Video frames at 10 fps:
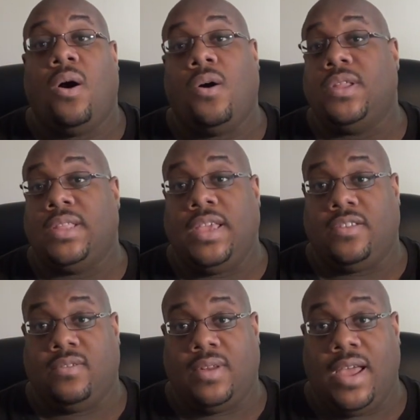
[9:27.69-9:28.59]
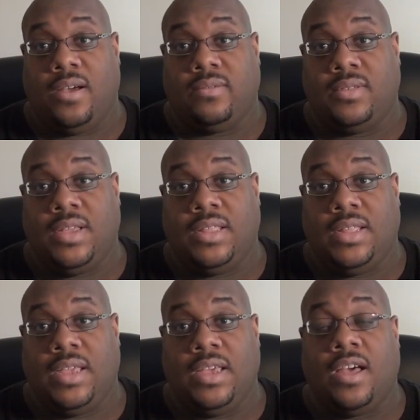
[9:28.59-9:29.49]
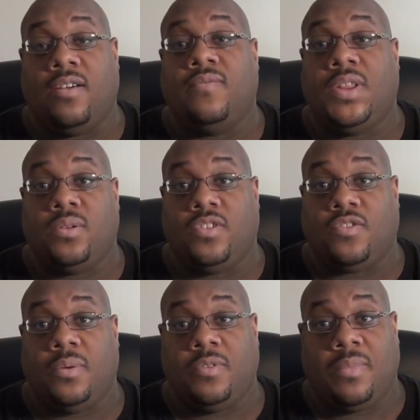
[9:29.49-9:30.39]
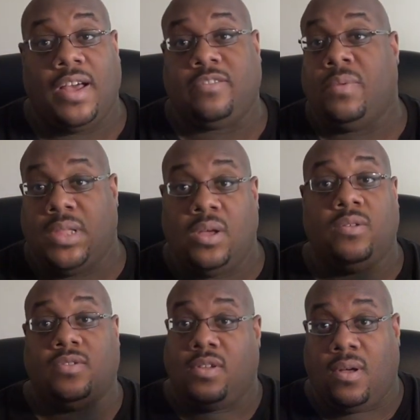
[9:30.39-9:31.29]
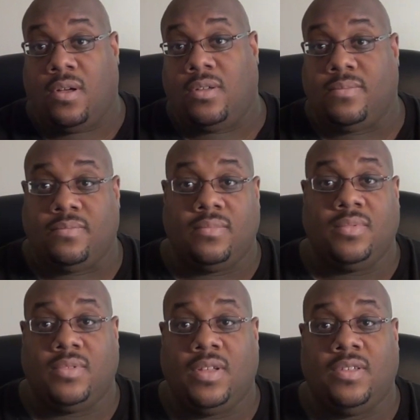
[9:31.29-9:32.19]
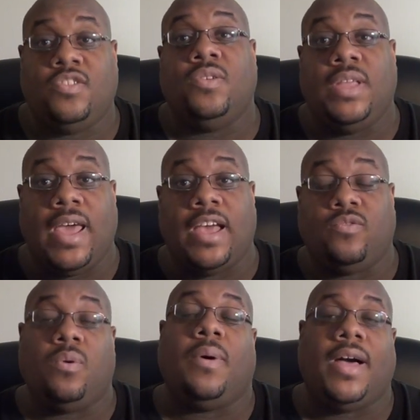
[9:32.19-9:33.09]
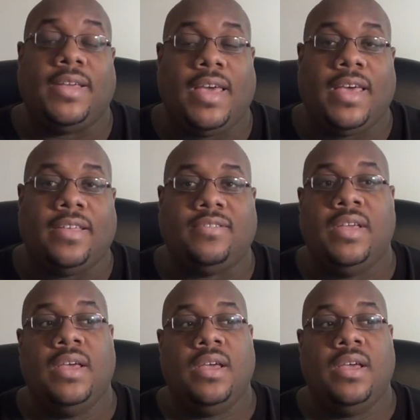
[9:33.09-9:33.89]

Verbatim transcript: All the links are down in the uh, video description box below to all to, to the actual podcast.